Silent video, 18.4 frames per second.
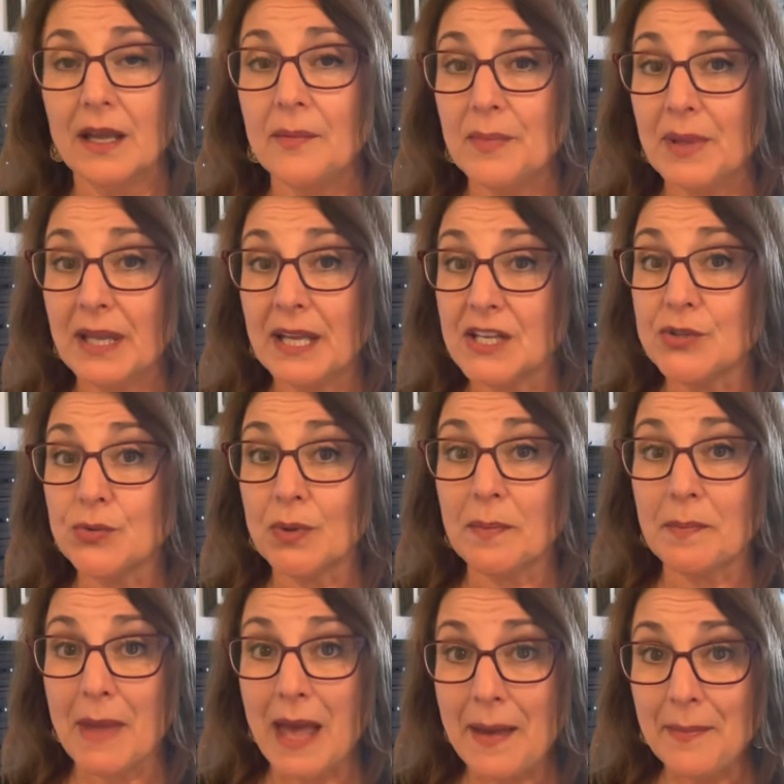Because
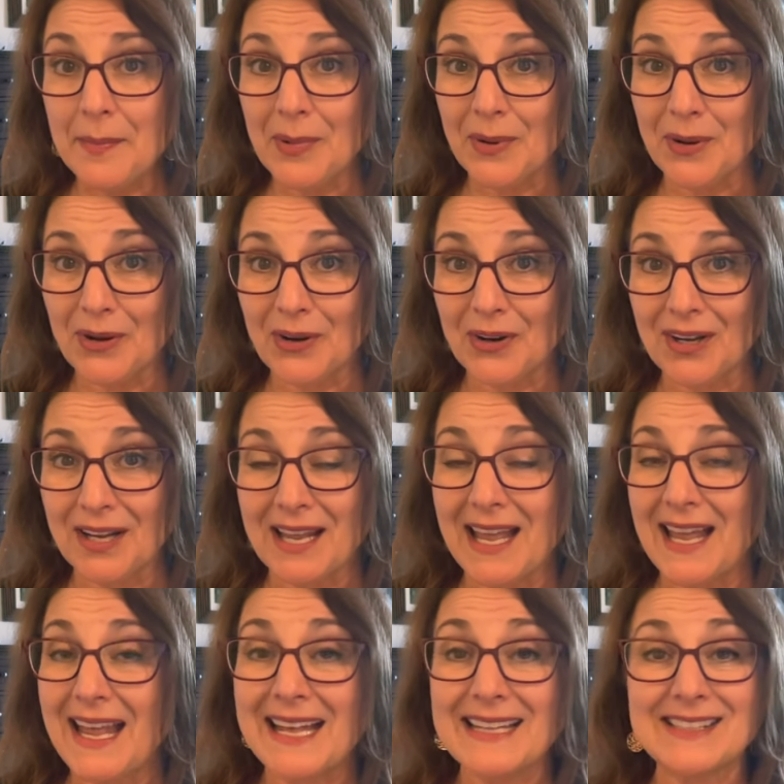remember,
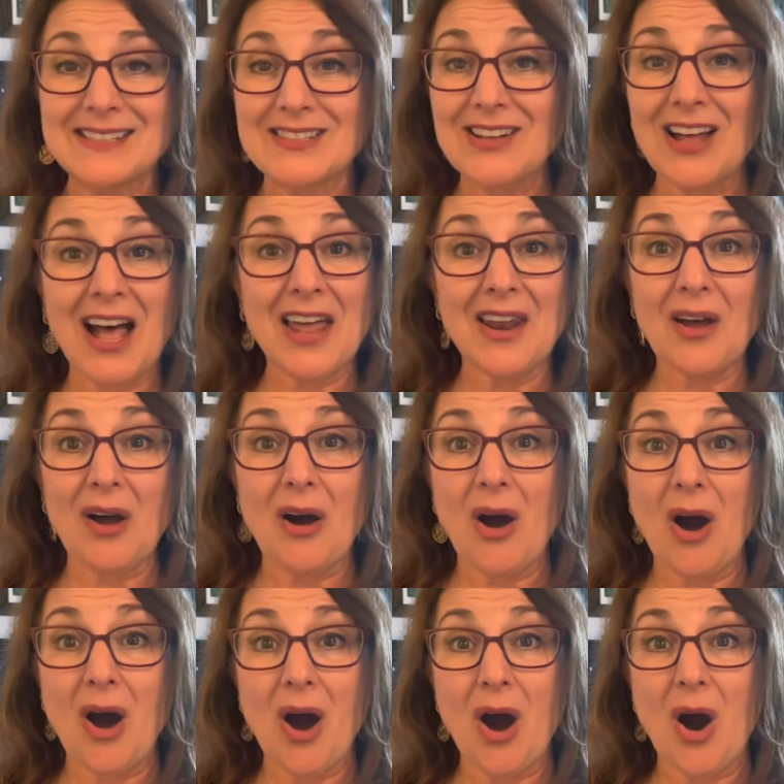it's not
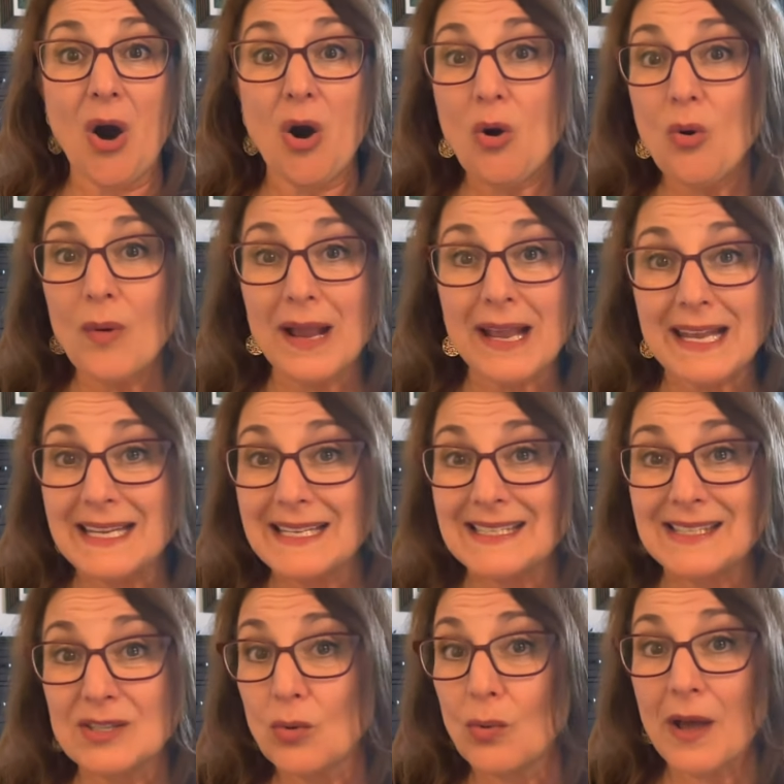
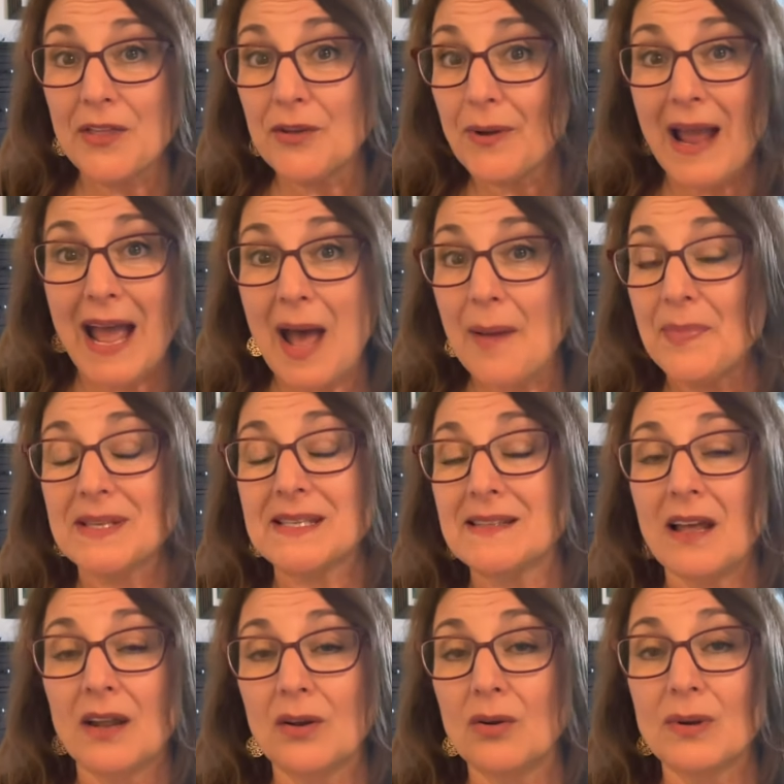always, the weather app
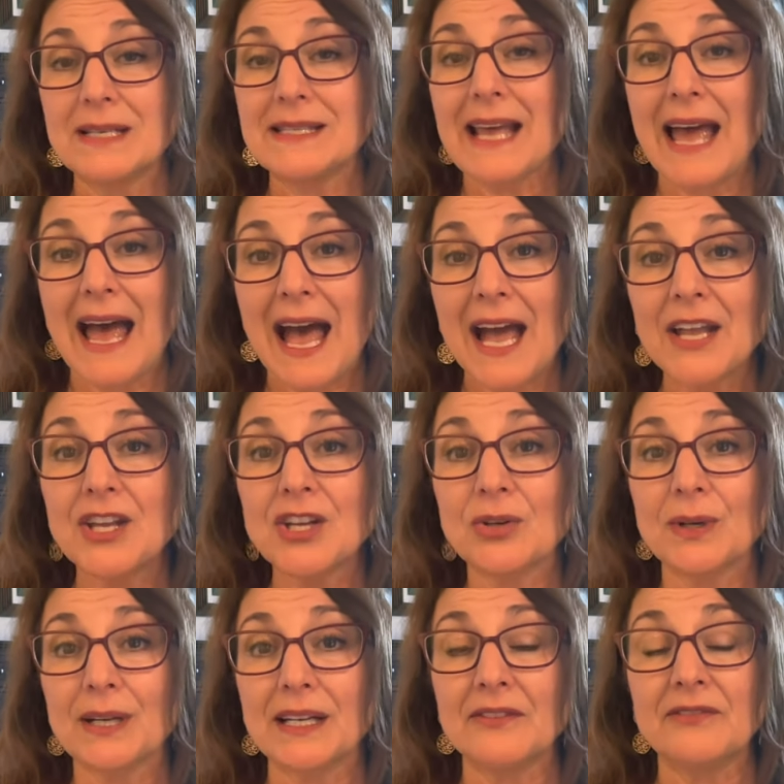is not always
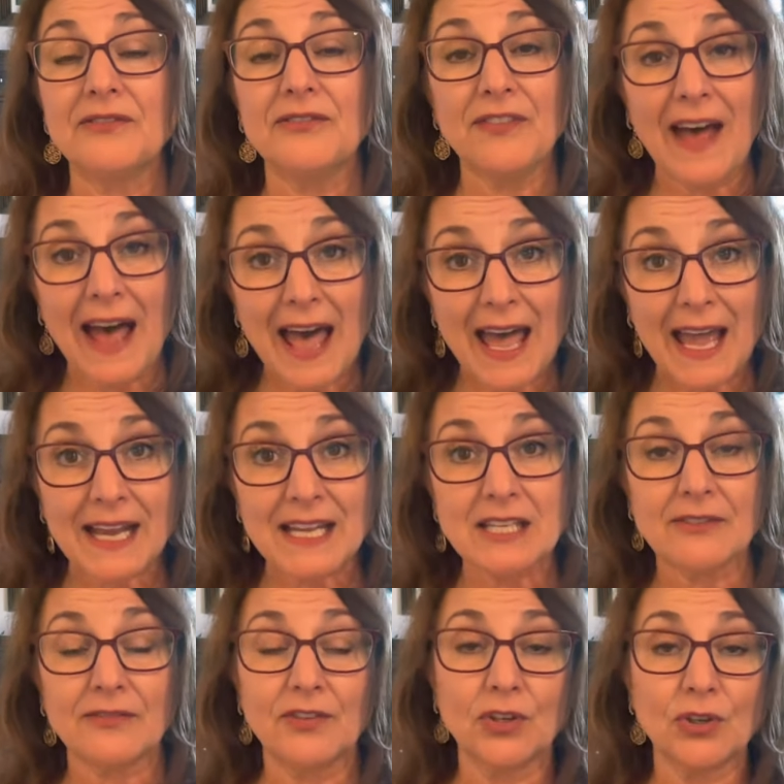accurate. In fact,
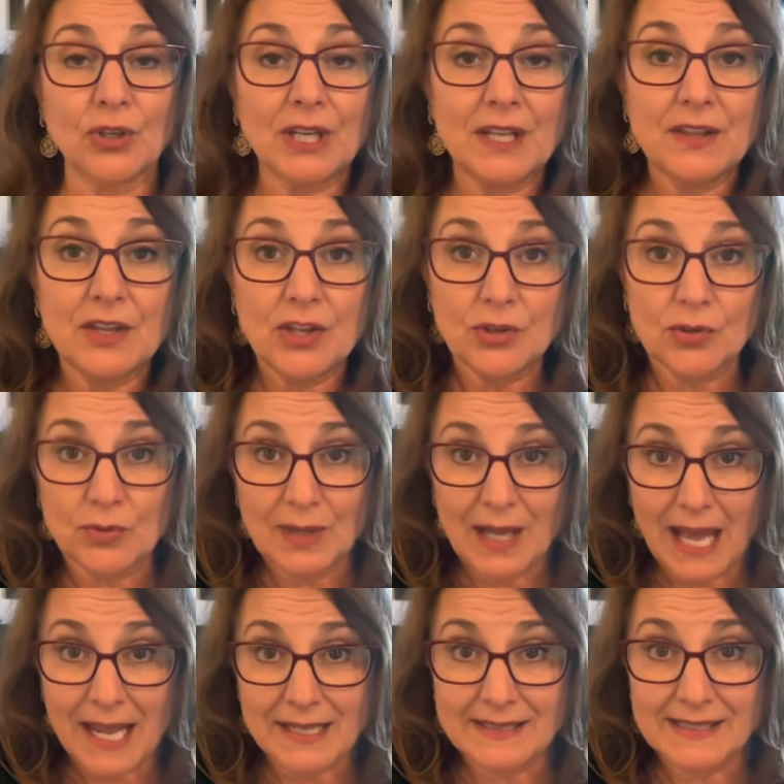if you're in the
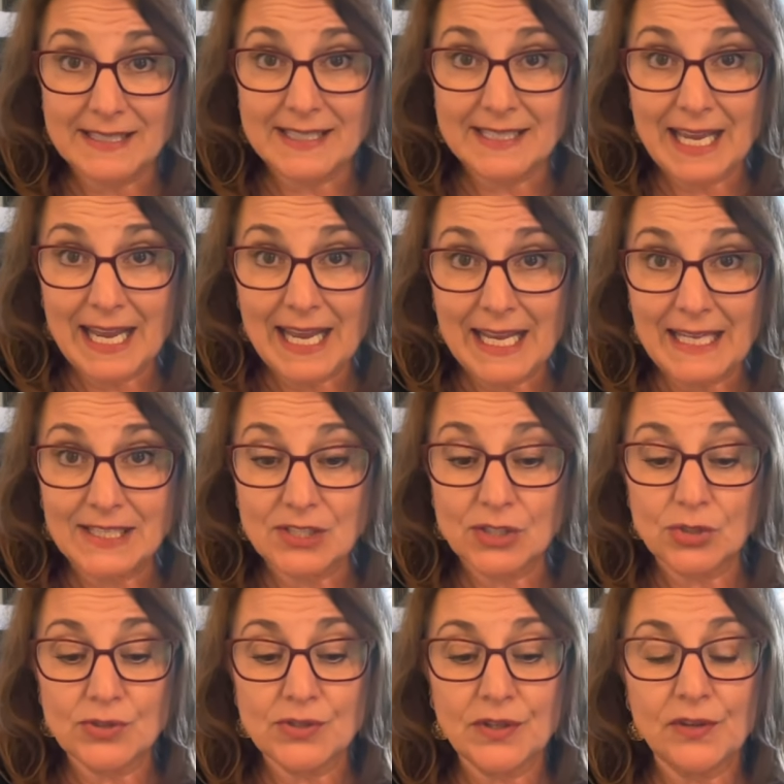United States
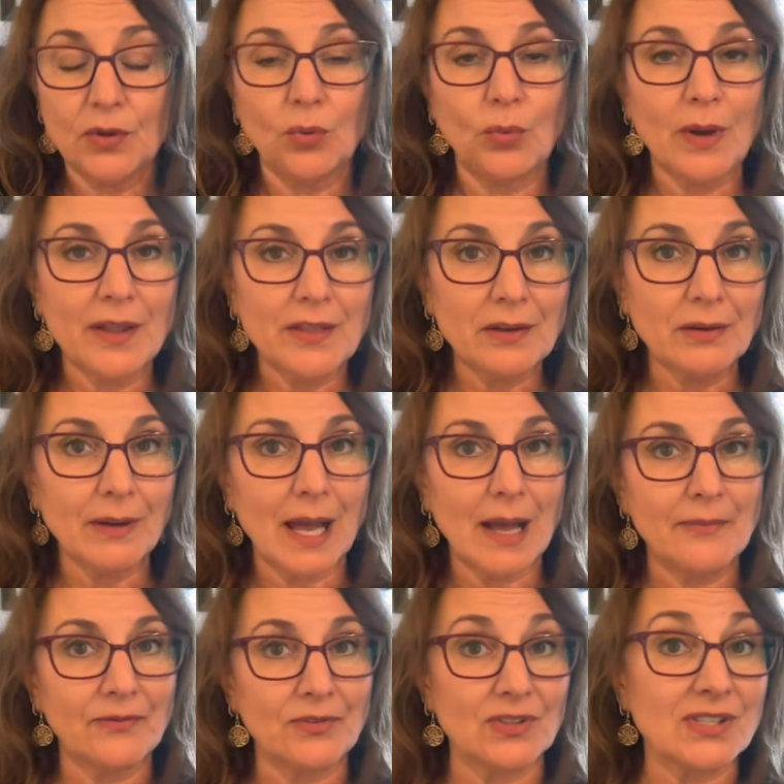using the weather
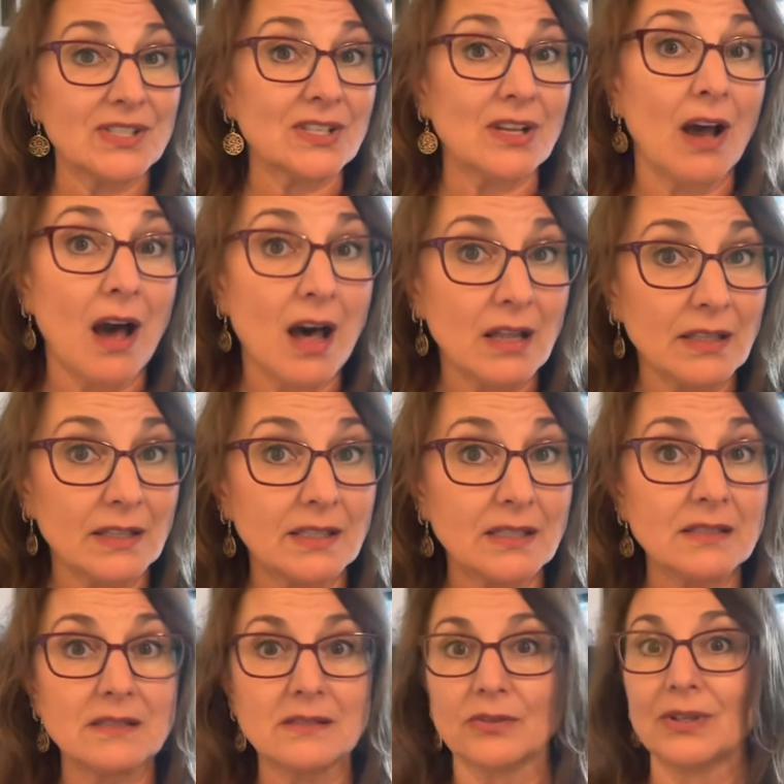app for
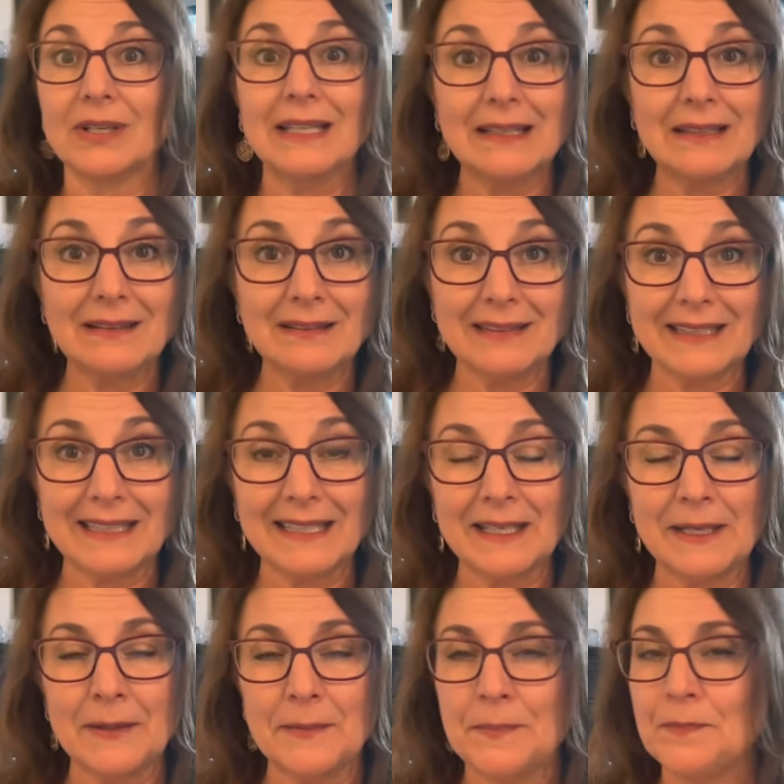Scotland or
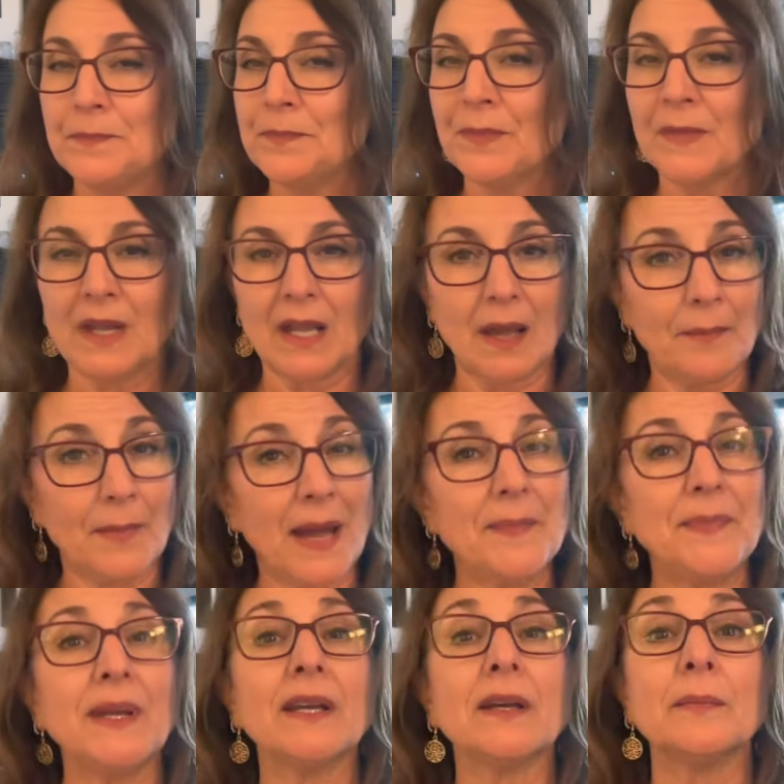Italy, it
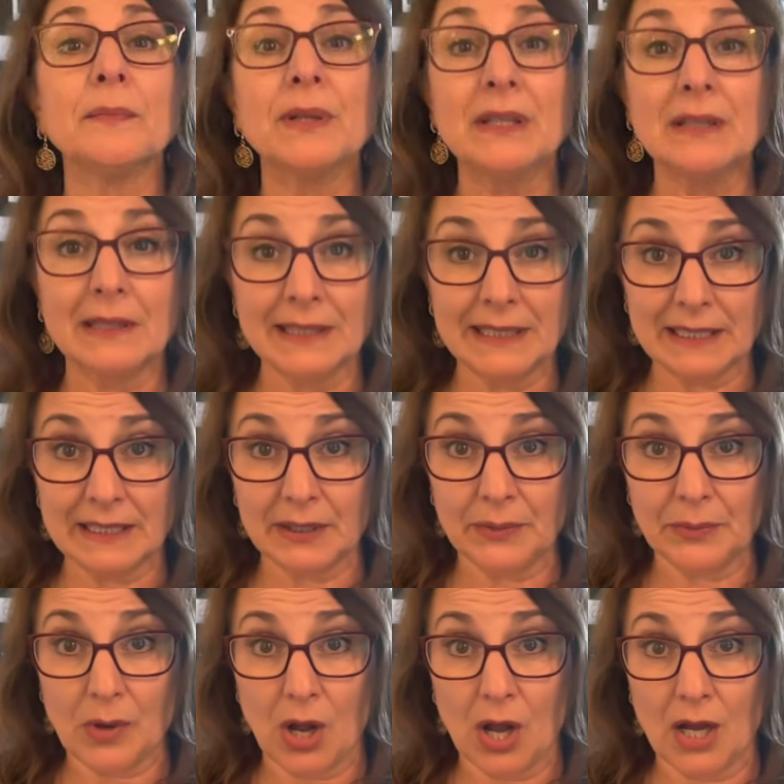might be completely
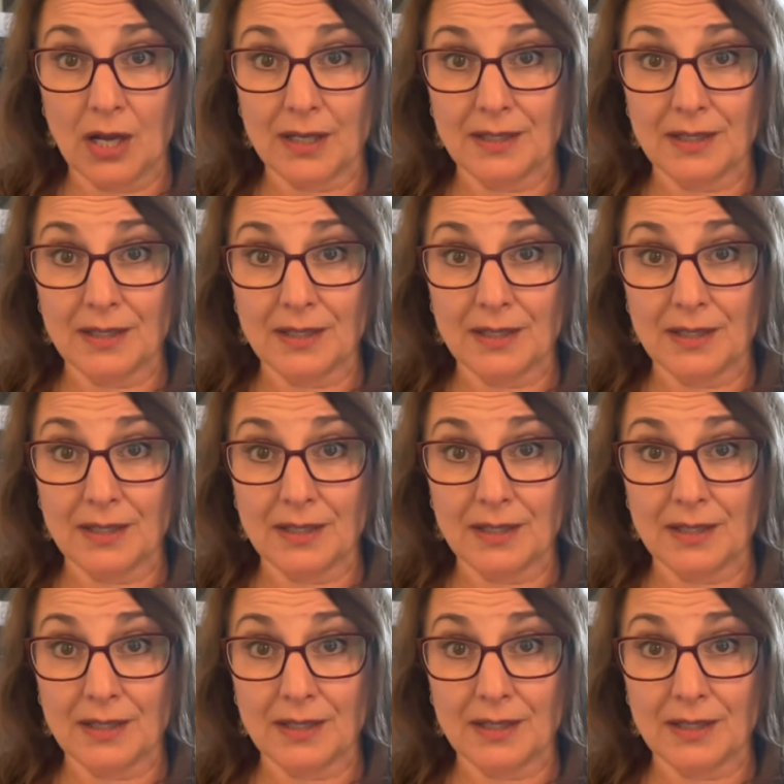wrong.